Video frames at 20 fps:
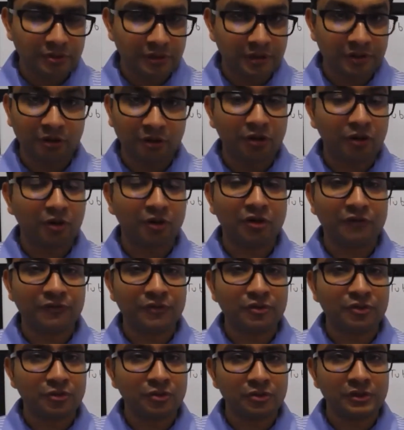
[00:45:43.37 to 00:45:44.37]
not all of
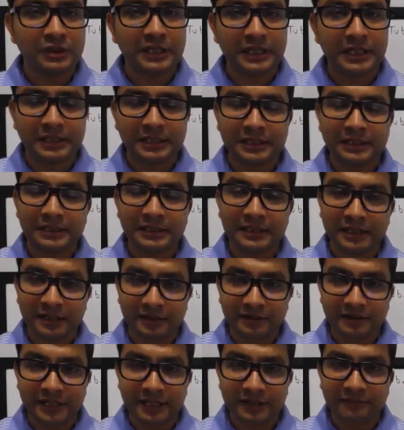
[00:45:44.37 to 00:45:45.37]
you know the
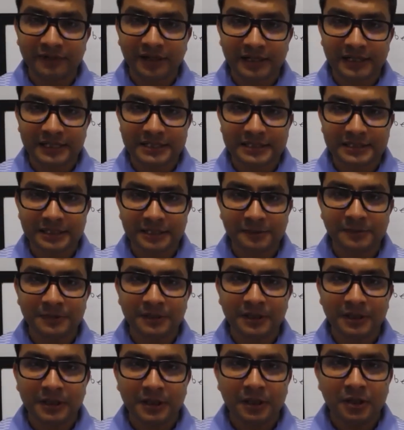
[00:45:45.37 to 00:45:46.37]
Devanagari script,
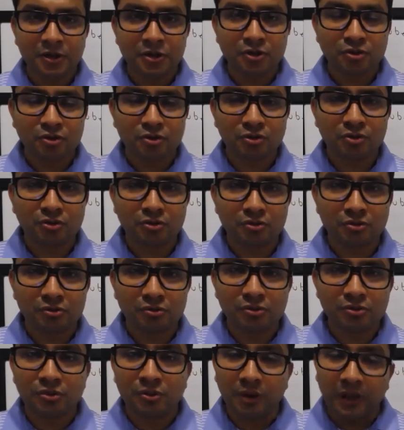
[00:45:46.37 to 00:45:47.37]
so
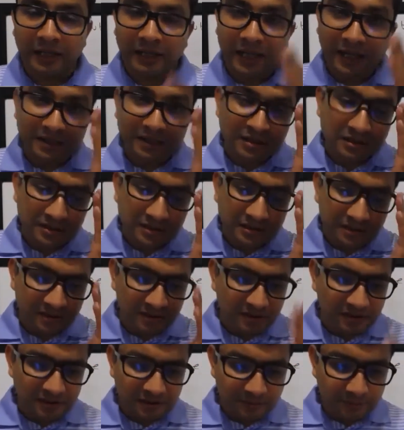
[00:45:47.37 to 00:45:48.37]
I'll ask
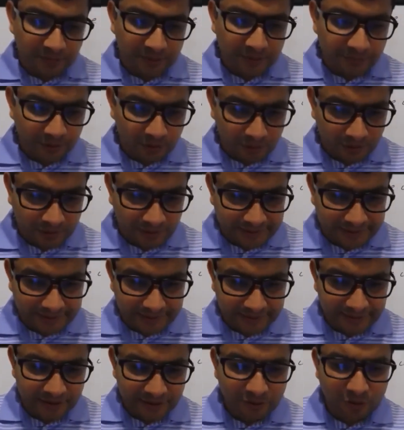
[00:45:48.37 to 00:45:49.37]
the people who are
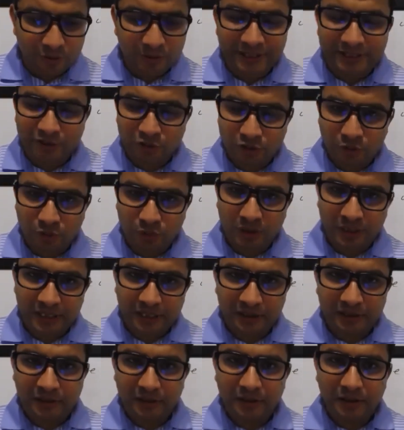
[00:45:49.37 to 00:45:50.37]
reading it to read
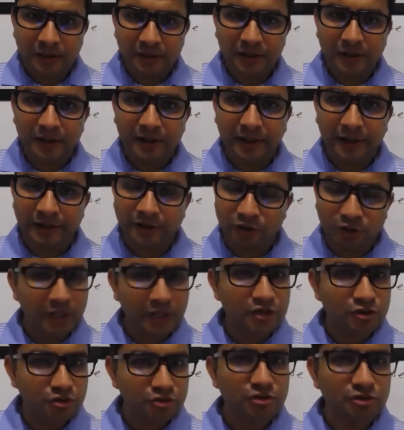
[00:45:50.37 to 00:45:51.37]
slowly, and you
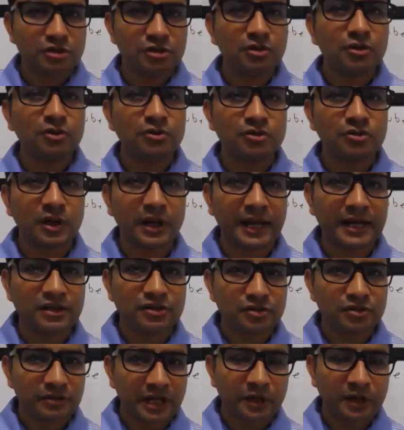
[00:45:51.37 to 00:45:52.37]
guys should just close your
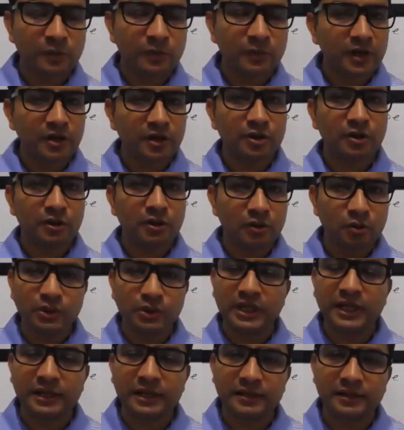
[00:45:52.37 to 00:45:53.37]
eyes so that way you're not
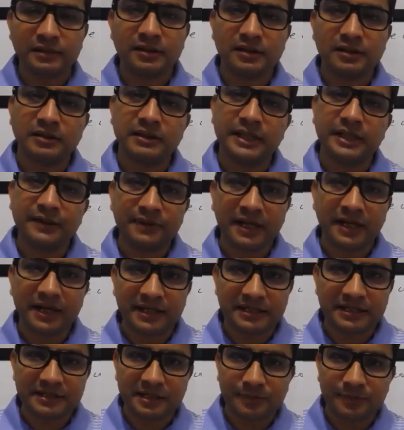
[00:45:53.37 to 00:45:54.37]
looking at the
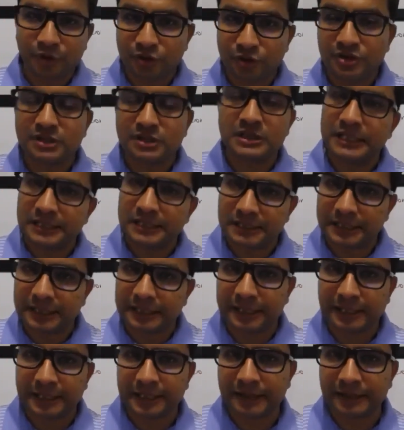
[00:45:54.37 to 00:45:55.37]
Devanagari script, you're just
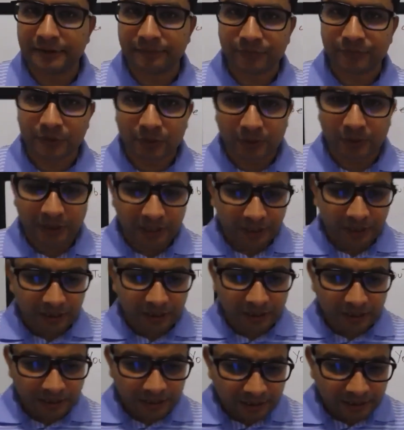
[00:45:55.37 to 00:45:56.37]
listening it, okay,
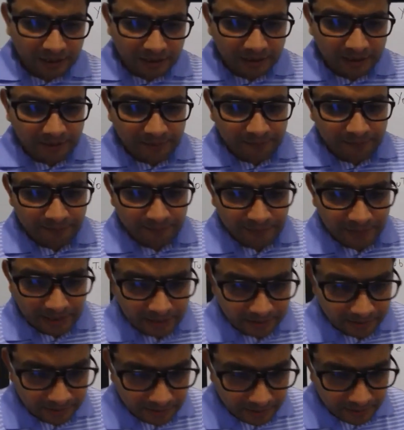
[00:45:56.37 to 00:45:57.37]
and